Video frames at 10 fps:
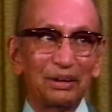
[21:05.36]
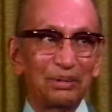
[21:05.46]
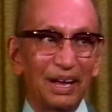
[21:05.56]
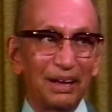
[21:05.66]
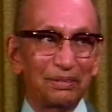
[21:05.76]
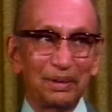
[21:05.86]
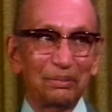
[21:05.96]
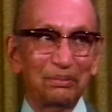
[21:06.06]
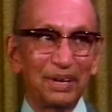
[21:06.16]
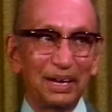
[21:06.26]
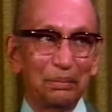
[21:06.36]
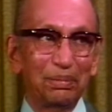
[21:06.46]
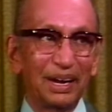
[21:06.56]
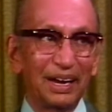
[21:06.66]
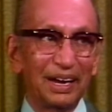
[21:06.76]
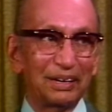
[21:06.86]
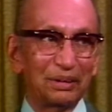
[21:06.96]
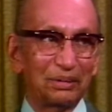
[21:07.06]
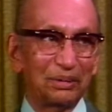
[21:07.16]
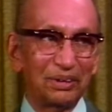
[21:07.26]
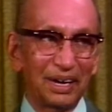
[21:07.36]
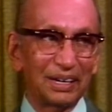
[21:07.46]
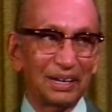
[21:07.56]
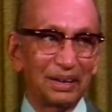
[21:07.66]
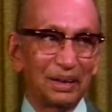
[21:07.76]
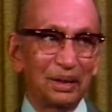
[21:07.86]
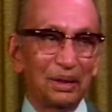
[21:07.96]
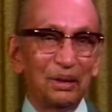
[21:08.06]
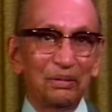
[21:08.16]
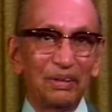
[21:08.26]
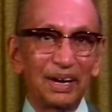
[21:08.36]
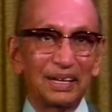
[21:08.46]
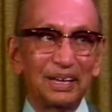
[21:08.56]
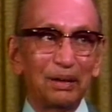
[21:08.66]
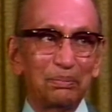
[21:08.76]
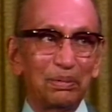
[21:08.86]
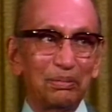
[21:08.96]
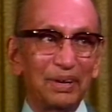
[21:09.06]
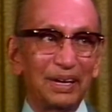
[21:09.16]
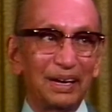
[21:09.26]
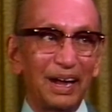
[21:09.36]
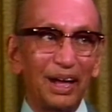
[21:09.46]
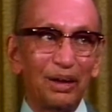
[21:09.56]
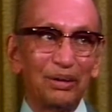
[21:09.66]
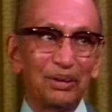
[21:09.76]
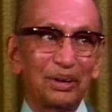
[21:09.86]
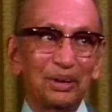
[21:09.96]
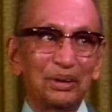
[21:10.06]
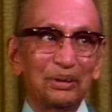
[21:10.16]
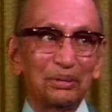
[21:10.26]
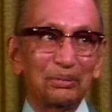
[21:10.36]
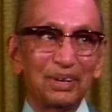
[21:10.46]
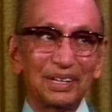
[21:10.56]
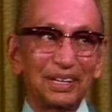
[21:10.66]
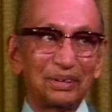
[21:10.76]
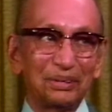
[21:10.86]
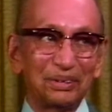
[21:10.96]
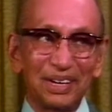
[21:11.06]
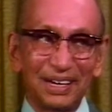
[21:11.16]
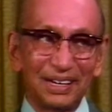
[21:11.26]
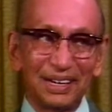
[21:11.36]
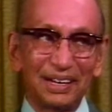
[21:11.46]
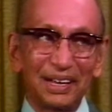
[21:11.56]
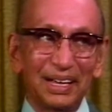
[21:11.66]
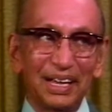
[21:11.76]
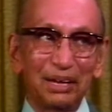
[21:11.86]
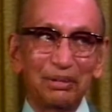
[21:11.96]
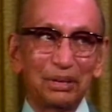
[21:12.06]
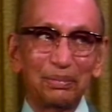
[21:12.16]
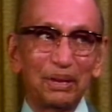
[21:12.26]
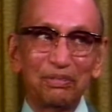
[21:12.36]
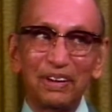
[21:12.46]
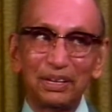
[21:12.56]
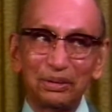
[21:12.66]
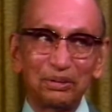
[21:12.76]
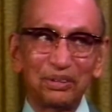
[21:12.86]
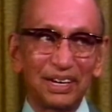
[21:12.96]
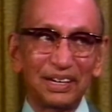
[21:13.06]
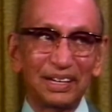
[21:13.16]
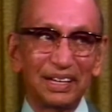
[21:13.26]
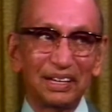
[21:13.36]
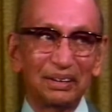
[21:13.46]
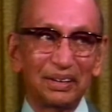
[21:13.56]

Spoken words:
to have some very brilliant students. For example, when Rao was the student, he was my first student. The